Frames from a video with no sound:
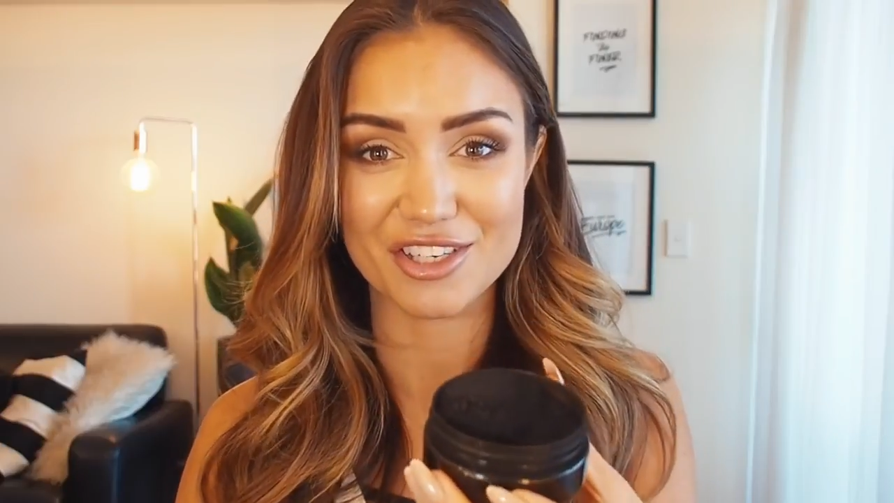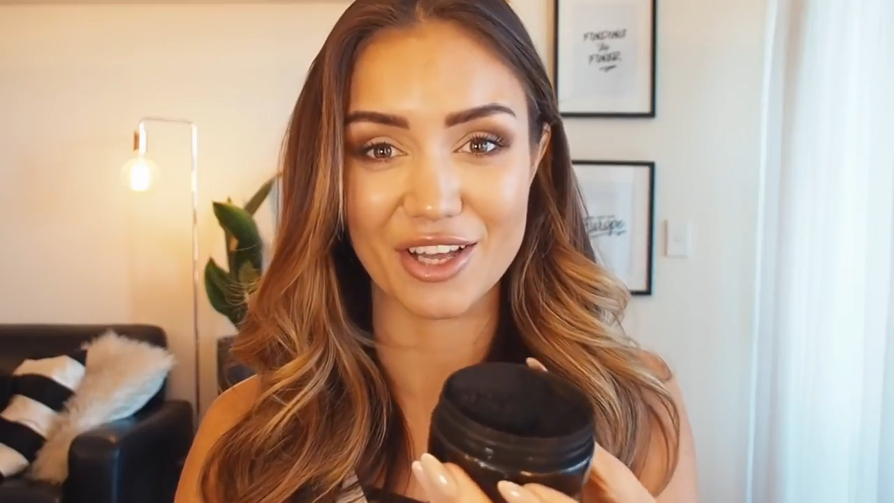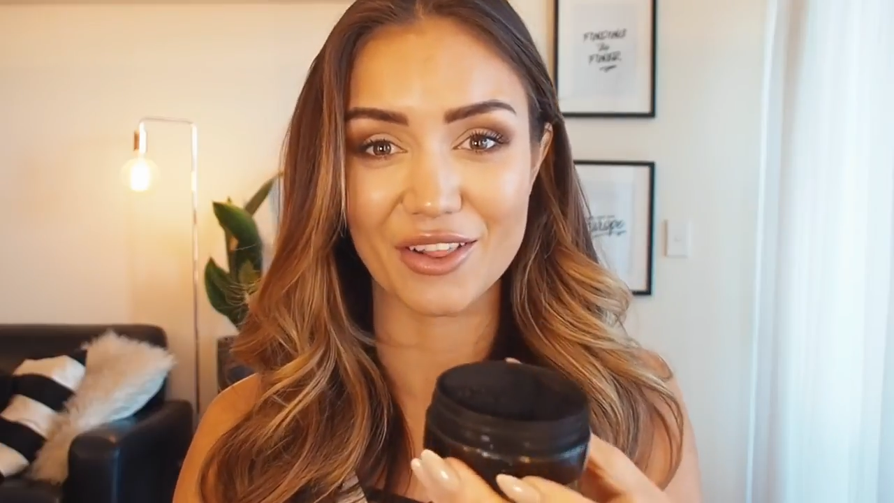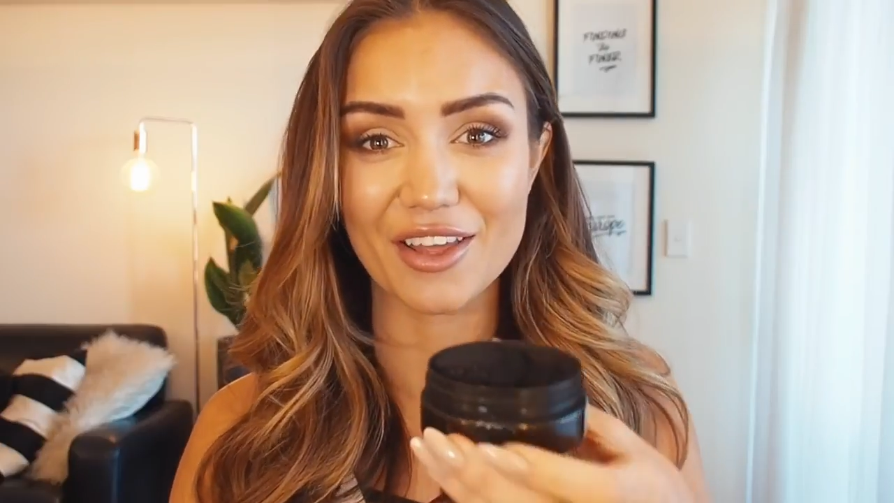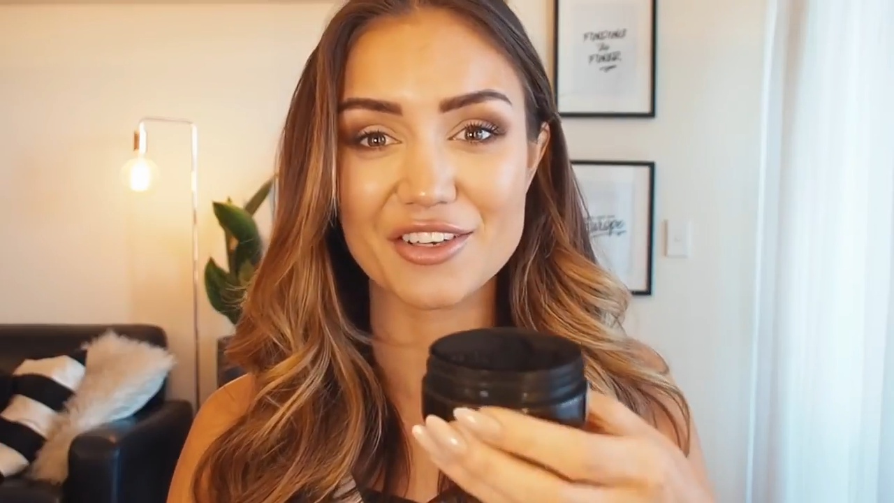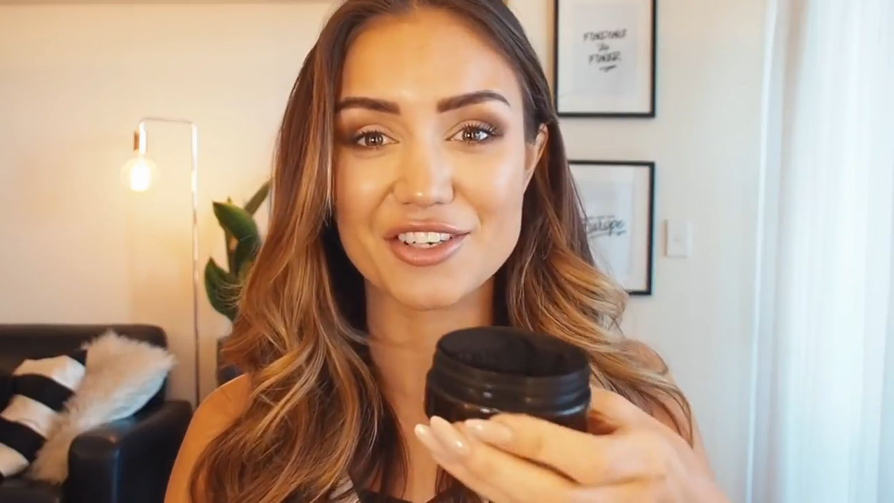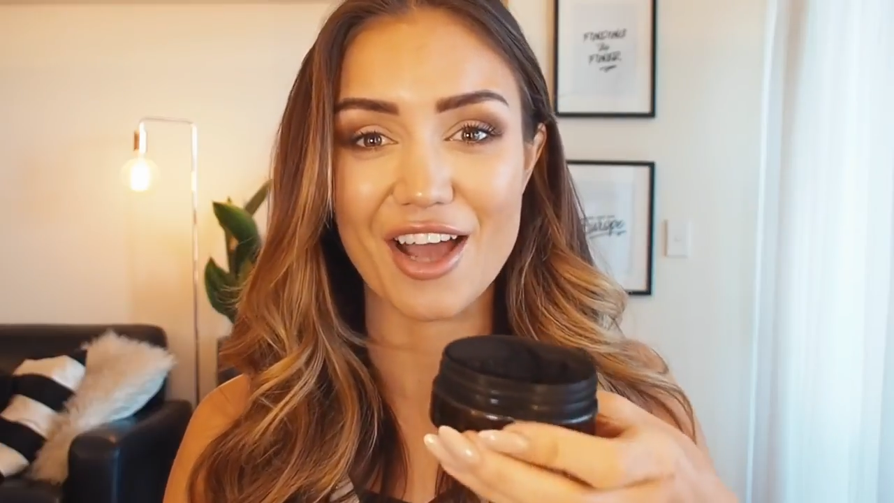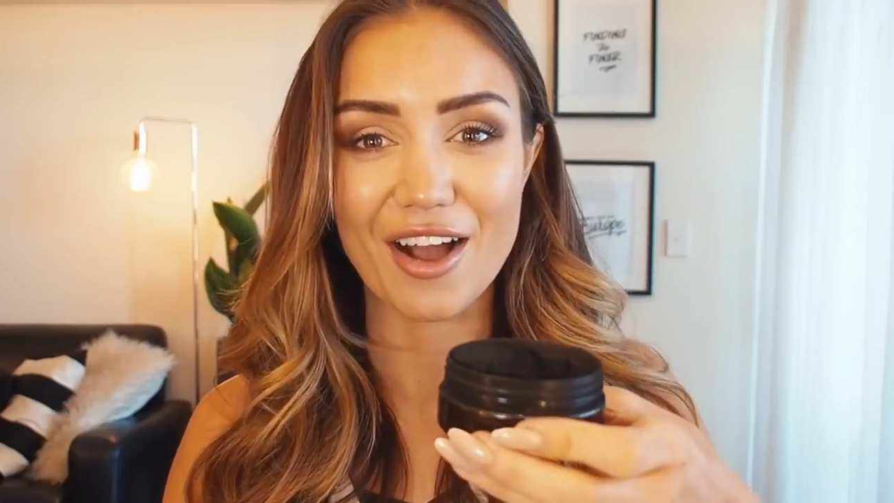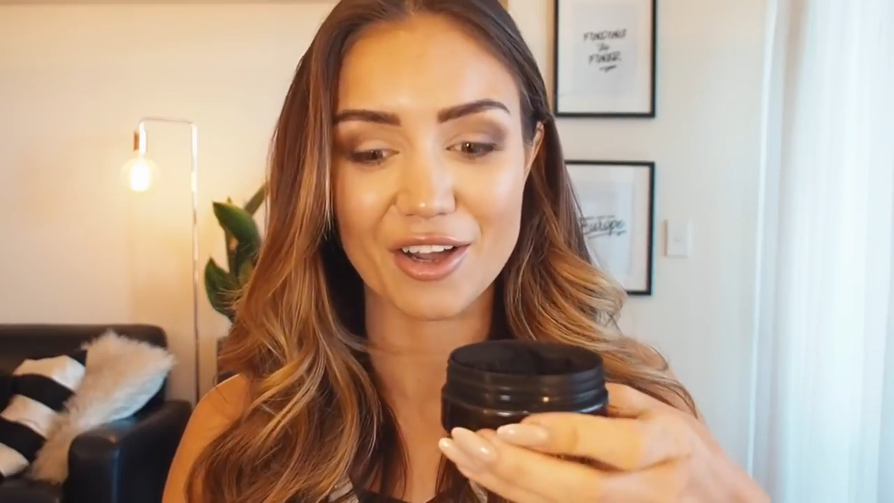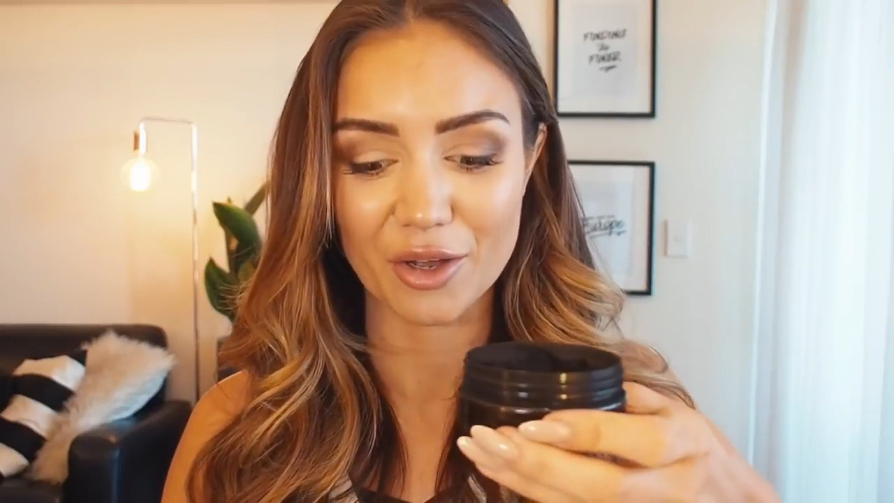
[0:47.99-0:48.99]
shell
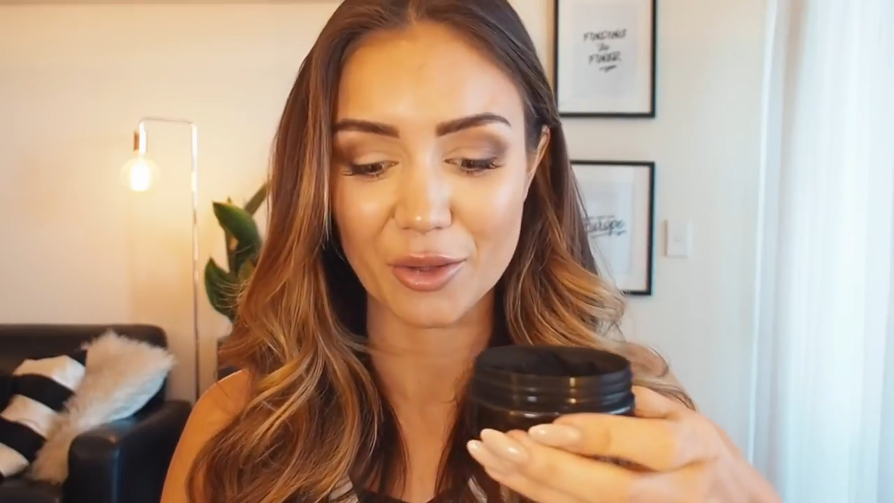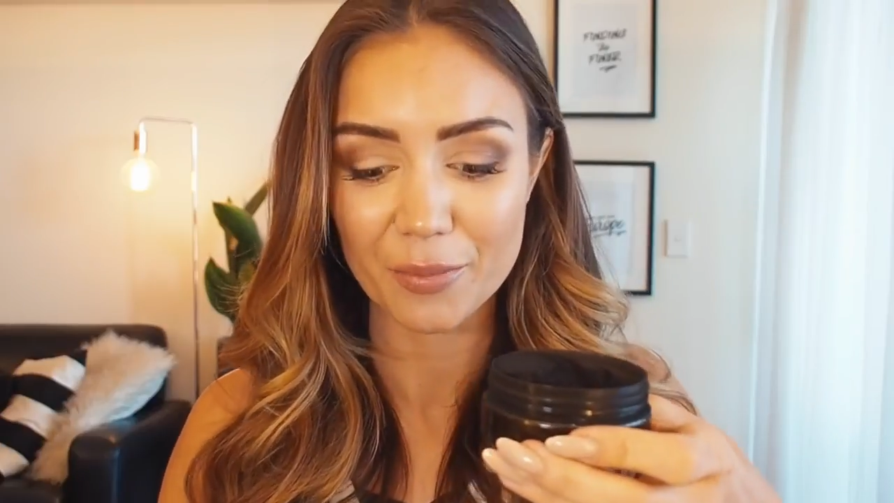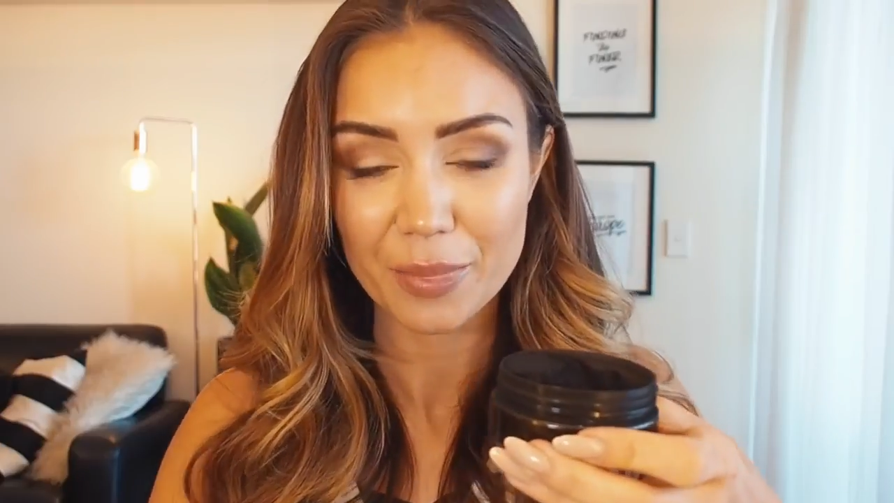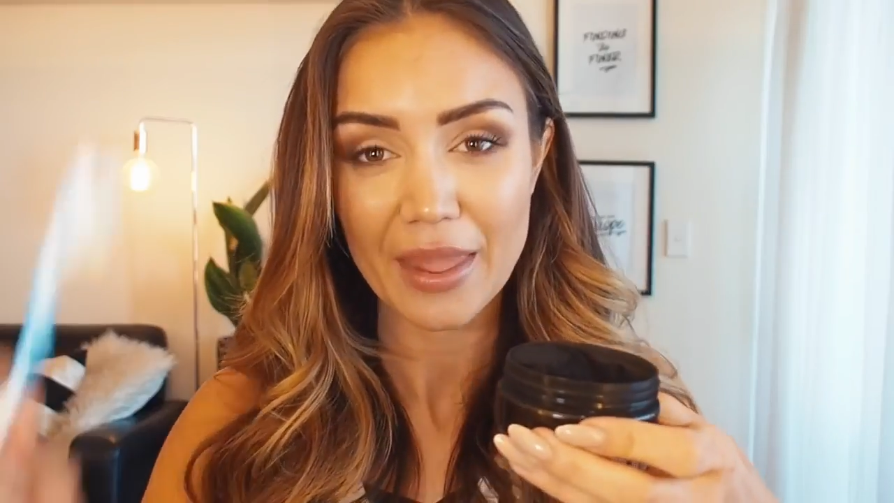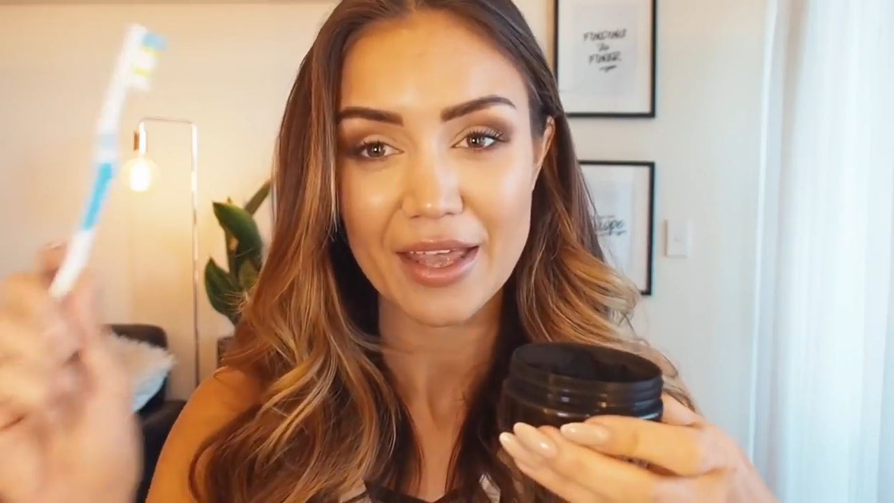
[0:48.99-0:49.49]
charcoal.